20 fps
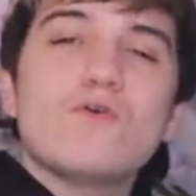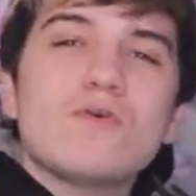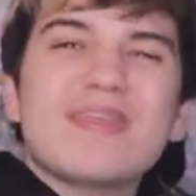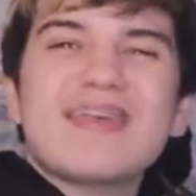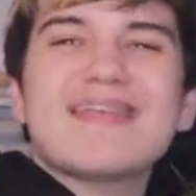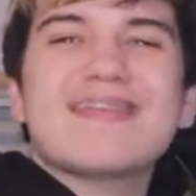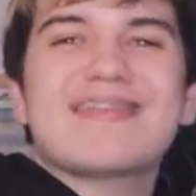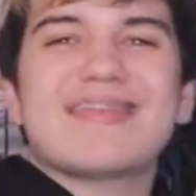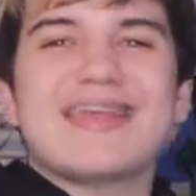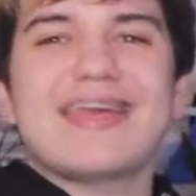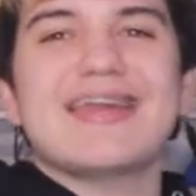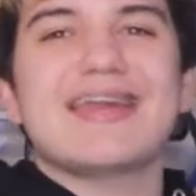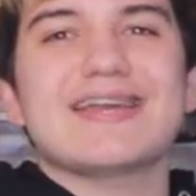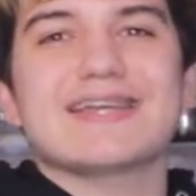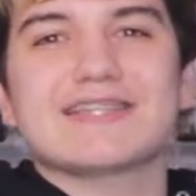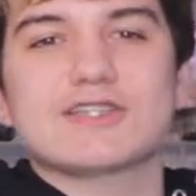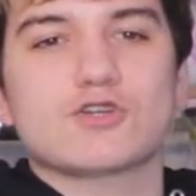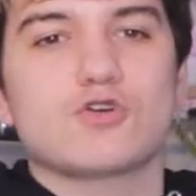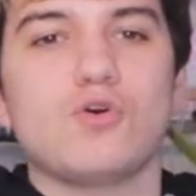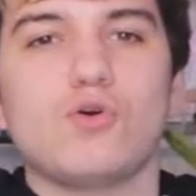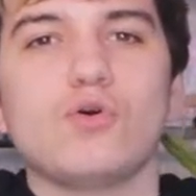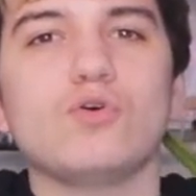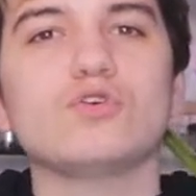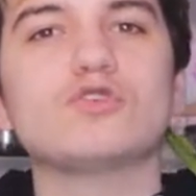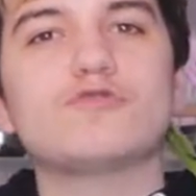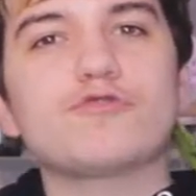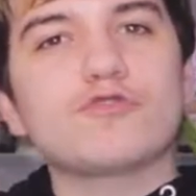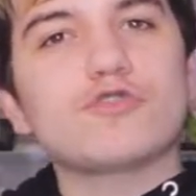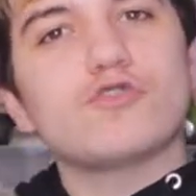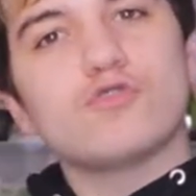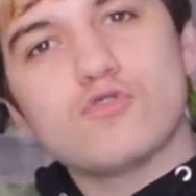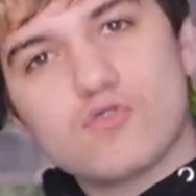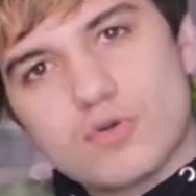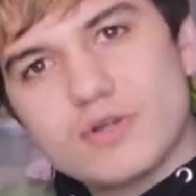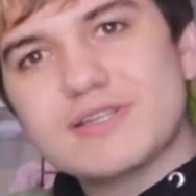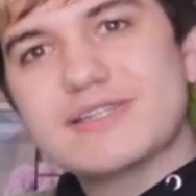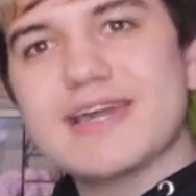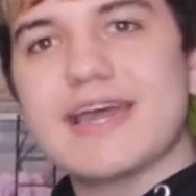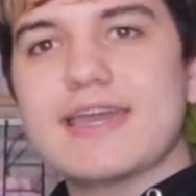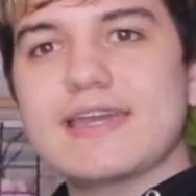All these things cause for an
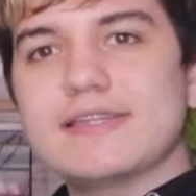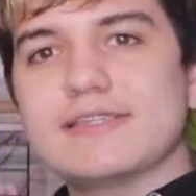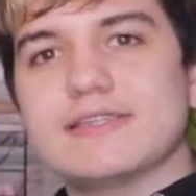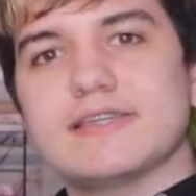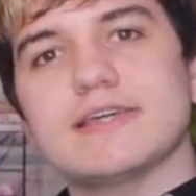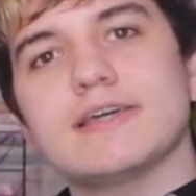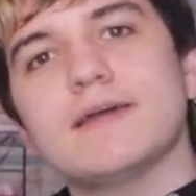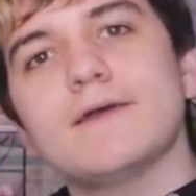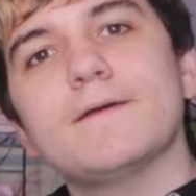awkward date.